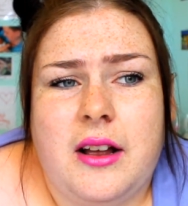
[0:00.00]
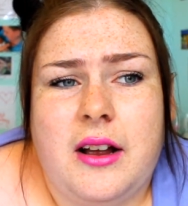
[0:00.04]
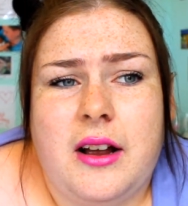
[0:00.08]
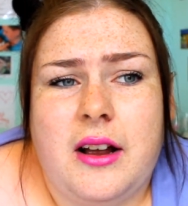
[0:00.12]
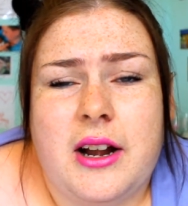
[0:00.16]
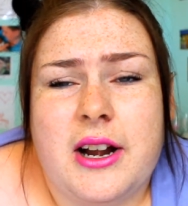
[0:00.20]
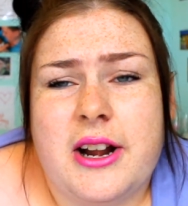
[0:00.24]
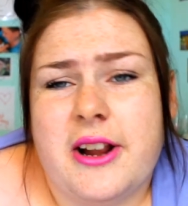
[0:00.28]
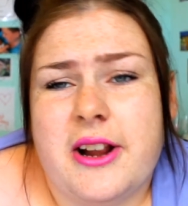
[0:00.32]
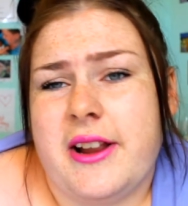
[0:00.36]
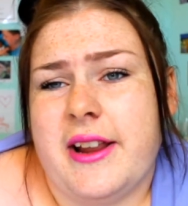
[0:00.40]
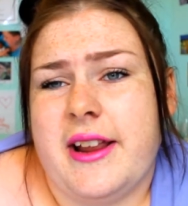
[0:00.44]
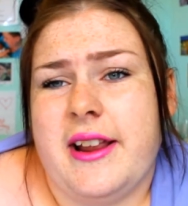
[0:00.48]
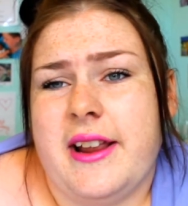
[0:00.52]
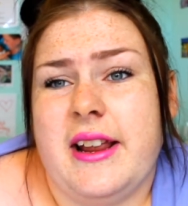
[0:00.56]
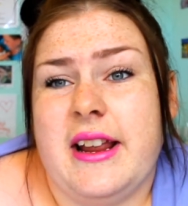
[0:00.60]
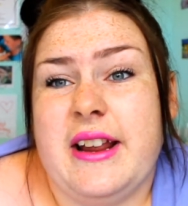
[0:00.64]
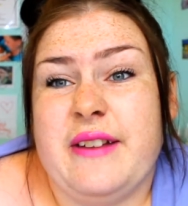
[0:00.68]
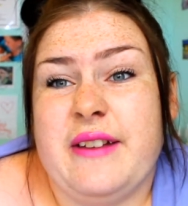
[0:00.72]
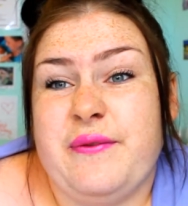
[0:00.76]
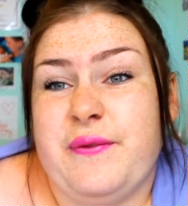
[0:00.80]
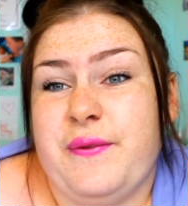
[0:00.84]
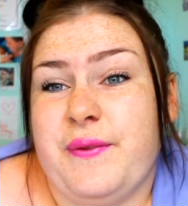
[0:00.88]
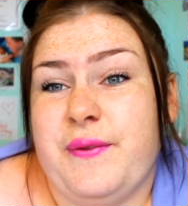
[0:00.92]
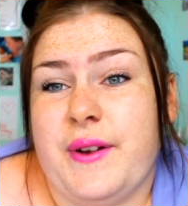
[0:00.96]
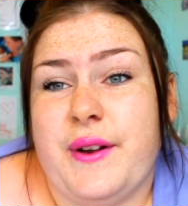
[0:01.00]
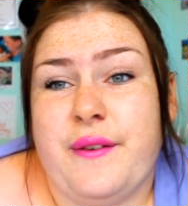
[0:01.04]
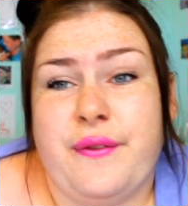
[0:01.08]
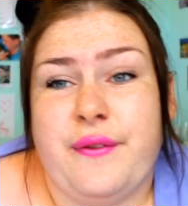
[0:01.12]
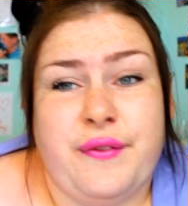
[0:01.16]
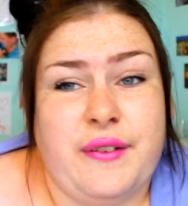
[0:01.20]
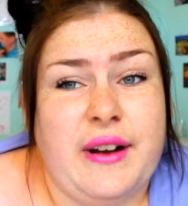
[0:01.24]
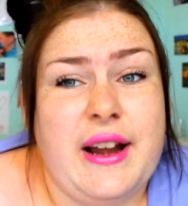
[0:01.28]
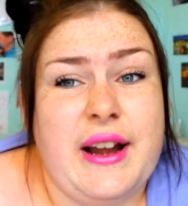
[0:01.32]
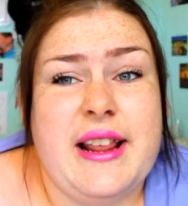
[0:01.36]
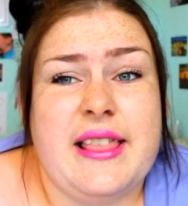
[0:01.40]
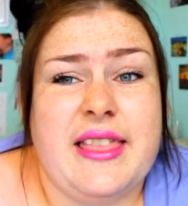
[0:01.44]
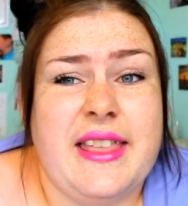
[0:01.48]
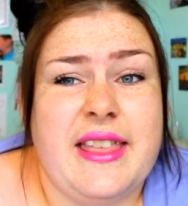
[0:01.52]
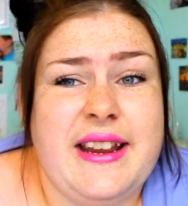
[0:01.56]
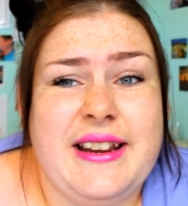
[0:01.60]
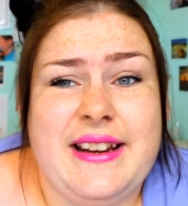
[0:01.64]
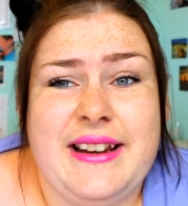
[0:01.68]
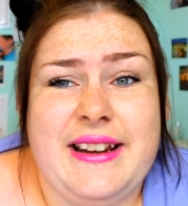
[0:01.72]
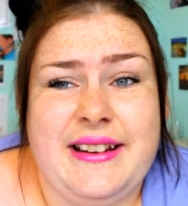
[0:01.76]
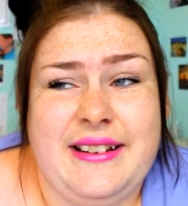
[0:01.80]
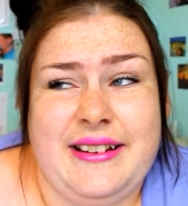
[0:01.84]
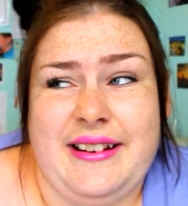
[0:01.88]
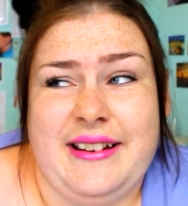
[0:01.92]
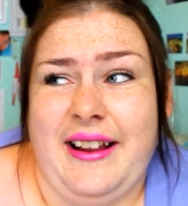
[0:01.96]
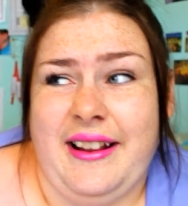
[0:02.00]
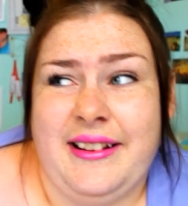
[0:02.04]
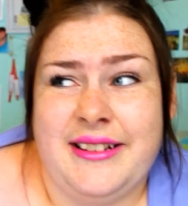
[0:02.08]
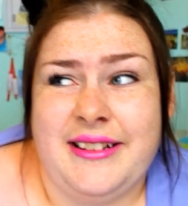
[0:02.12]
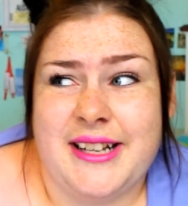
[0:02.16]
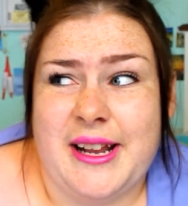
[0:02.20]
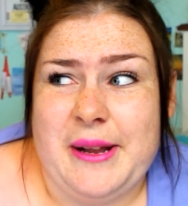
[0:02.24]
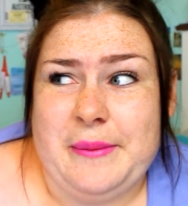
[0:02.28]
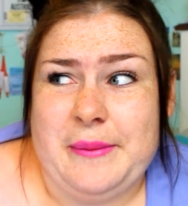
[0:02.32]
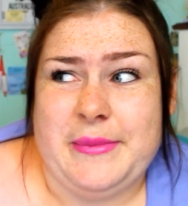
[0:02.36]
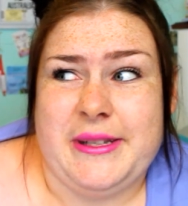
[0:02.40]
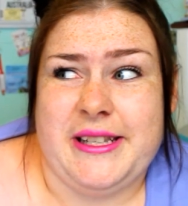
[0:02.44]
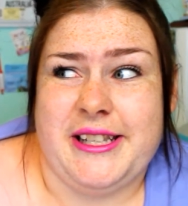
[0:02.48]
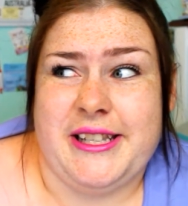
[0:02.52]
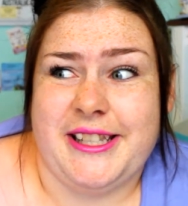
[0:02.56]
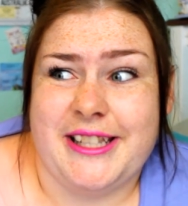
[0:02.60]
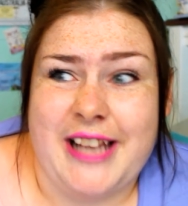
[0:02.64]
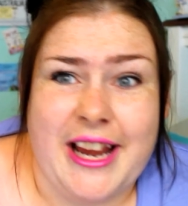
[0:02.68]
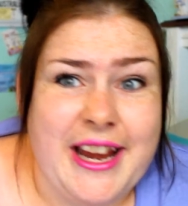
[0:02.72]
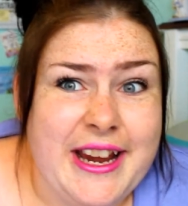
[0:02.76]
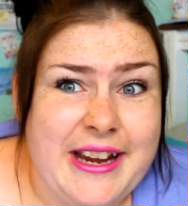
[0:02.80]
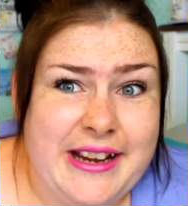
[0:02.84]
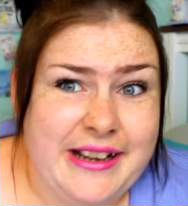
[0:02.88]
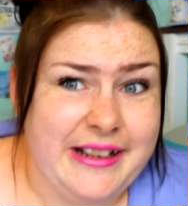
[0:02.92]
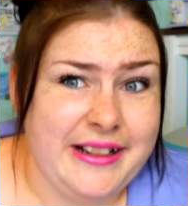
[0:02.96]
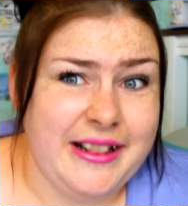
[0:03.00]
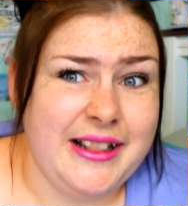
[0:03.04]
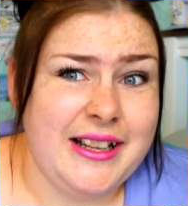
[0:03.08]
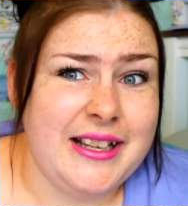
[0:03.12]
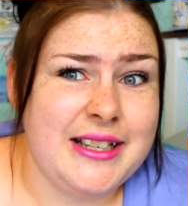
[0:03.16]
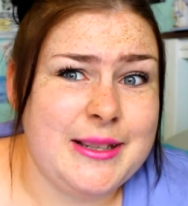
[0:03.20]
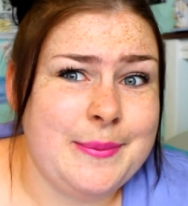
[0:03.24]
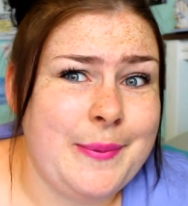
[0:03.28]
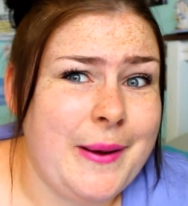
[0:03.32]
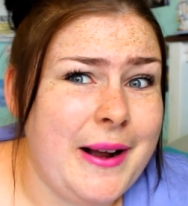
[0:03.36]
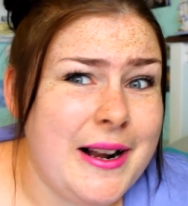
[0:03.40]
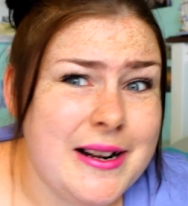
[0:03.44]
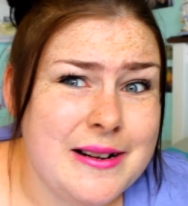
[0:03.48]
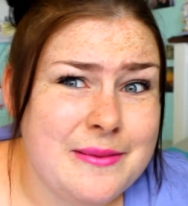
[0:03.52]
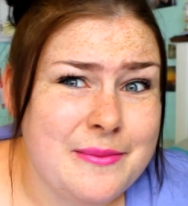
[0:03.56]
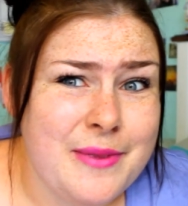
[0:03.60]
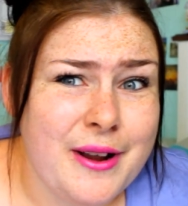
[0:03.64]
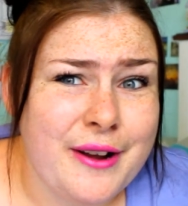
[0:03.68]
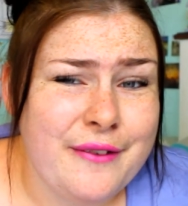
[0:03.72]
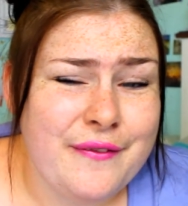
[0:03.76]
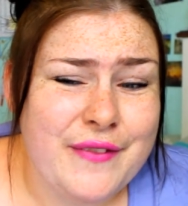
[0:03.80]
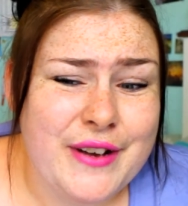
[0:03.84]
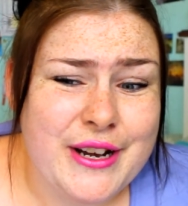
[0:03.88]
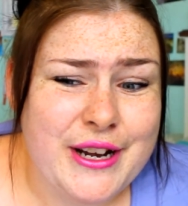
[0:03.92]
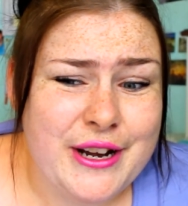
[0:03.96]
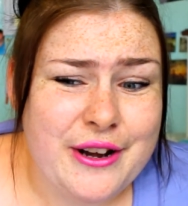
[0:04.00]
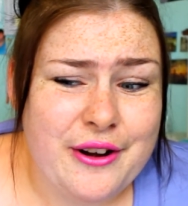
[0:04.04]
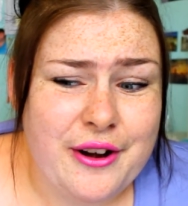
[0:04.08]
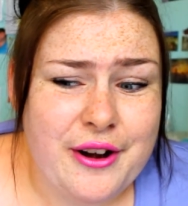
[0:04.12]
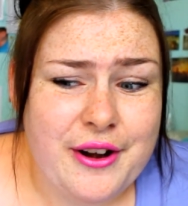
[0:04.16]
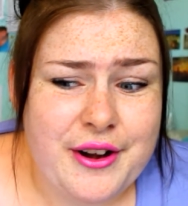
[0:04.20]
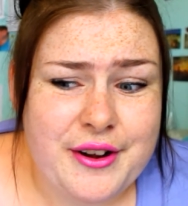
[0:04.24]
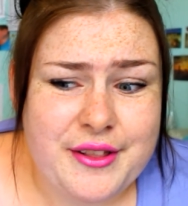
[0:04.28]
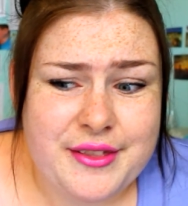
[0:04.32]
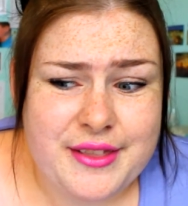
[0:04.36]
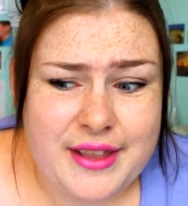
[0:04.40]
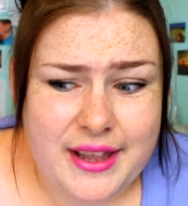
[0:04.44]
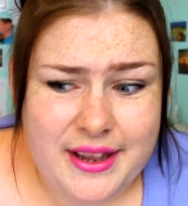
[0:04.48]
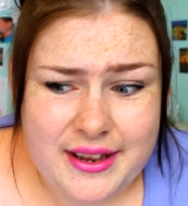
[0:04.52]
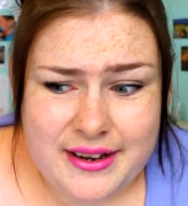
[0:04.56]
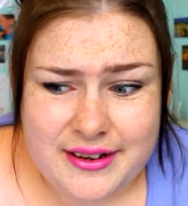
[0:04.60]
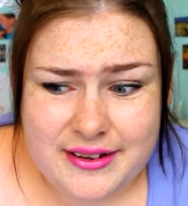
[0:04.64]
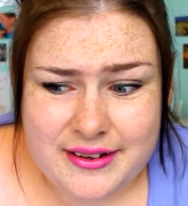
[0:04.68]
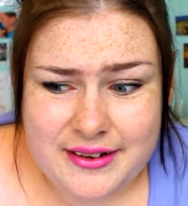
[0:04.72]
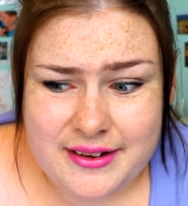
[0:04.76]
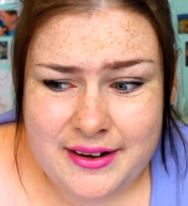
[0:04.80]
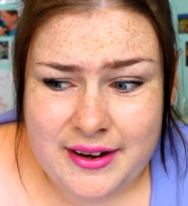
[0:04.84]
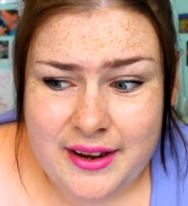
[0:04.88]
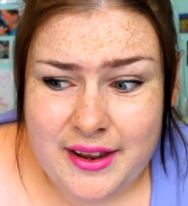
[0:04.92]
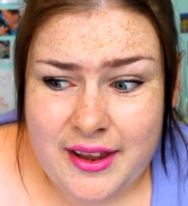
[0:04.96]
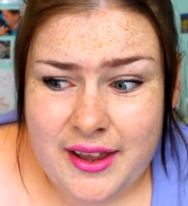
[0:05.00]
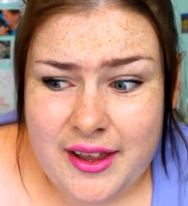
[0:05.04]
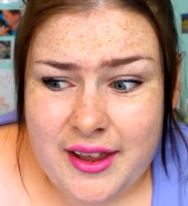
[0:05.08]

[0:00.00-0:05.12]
if Freely ends up seeing this part of my video, then